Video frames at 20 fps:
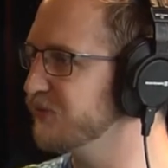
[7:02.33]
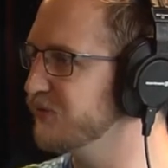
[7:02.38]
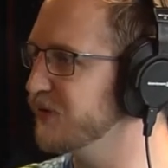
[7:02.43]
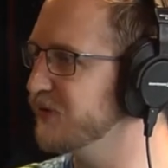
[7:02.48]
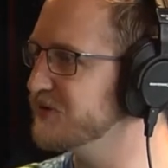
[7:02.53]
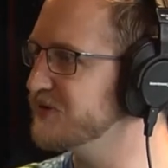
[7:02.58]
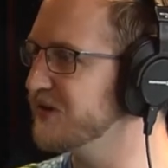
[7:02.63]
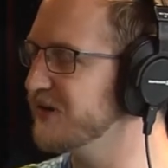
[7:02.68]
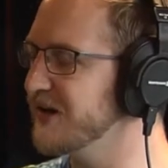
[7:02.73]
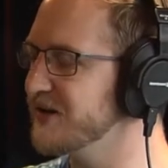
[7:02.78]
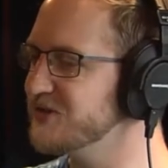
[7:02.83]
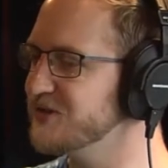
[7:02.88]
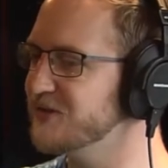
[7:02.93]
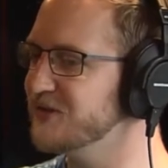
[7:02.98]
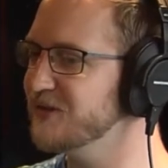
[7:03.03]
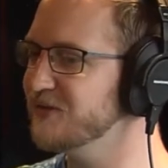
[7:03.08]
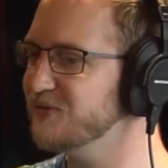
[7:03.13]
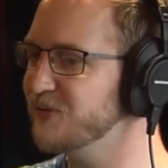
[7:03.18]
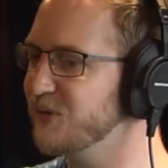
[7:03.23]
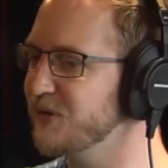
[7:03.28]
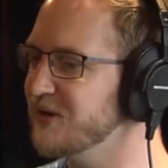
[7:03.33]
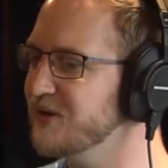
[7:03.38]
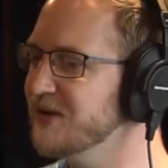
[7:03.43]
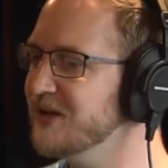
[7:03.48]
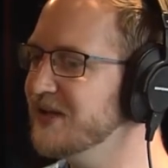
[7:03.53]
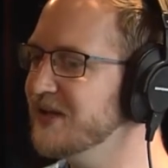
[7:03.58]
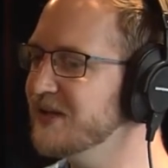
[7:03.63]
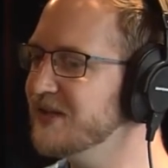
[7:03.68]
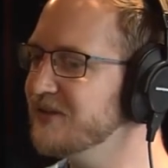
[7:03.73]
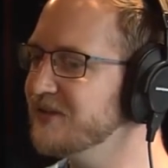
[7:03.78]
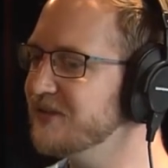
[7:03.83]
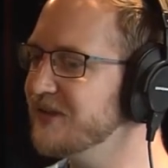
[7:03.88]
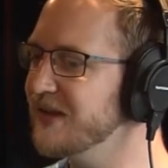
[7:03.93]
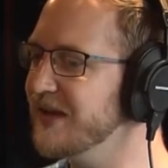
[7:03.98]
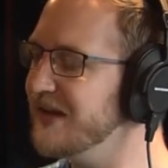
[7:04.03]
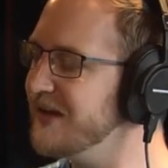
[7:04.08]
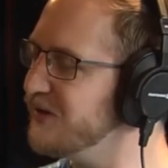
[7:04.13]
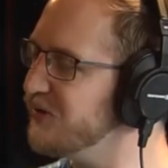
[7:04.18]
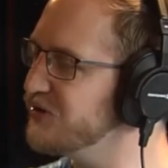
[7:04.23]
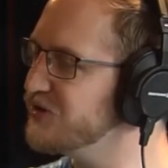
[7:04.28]
foods that are actually good for you, the
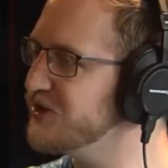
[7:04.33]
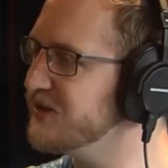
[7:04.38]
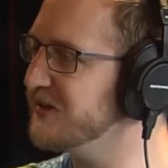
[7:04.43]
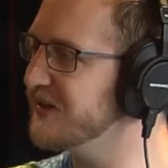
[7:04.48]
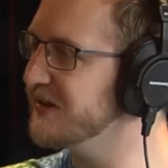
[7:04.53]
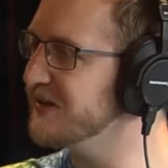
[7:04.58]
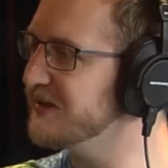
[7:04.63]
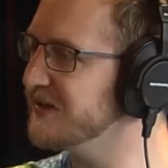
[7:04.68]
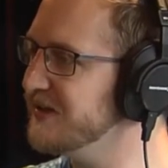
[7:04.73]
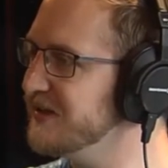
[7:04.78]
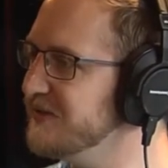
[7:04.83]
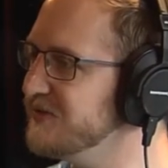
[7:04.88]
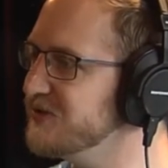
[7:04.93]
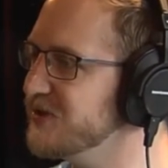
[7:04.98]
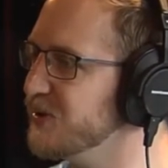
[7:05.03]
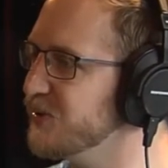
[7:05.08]
energy that it gives